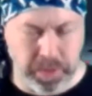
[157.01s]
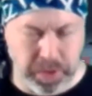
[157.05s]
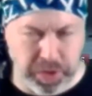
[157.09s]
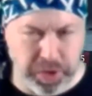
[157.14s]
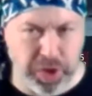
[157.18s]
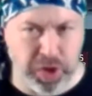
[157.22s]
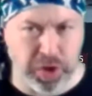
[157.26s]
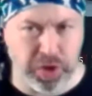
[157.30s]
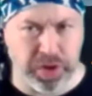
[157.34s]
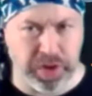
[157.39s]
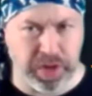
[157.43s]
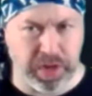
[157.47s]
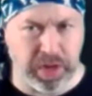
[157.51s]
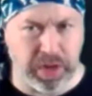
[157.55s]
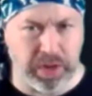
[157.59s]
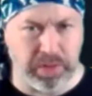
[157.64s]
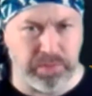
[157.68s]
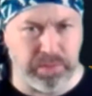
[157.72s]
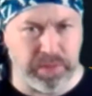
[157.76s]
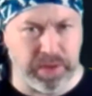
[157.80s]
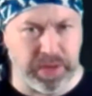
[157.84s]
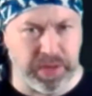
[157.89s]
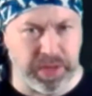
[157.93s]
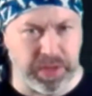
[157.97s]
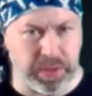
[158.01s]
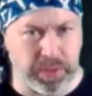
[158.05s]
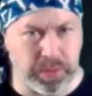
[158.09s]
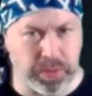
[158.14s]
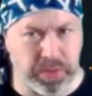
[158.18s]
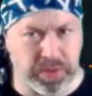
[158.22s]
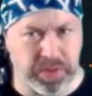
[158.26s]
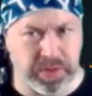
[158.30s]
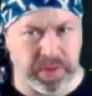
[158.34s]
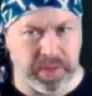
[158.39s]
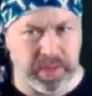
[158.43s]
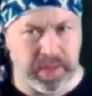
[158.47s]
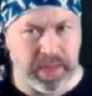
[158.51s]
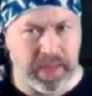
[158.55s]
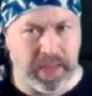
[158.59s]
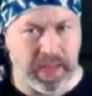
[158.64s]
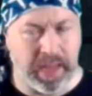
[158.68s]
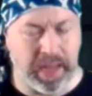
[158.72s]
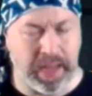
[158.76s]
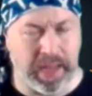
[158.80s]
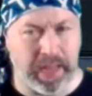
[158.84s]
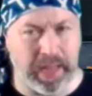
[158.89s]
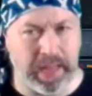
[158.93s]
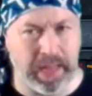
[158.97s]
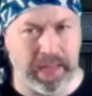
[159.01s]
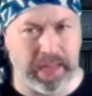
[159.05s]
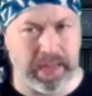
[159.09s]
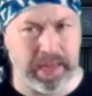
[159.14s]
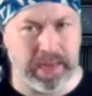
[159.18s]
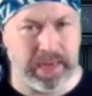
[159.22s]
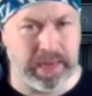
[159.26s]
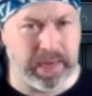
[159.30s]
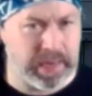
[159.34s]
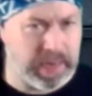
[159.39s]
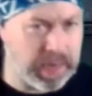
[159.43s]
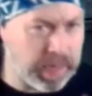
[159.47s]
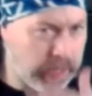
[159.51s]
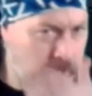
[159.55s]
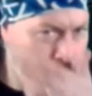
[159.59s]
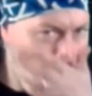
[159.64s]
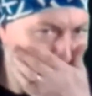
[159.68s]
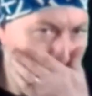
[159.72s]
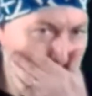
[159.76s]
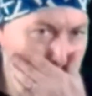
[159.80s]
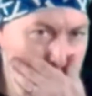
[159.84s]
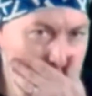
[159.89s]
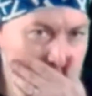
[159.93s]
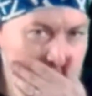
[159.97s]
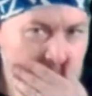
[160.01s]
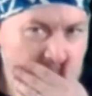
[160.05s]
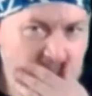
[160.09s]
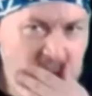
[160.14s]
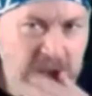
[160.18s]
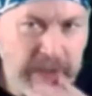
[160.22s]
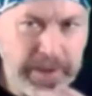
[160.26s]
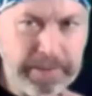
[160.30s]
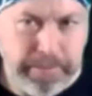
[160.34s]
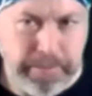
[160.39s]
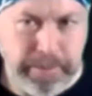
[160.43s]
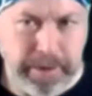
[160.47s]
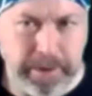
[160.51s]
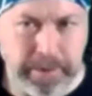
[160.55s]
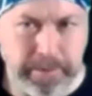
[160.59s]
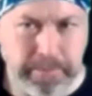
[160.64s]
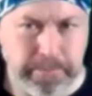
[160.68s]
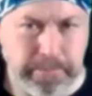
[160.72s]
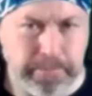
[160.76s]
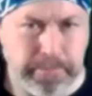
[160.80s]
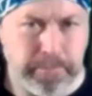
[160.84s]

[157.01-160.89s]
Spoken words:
churning out videos, and you know,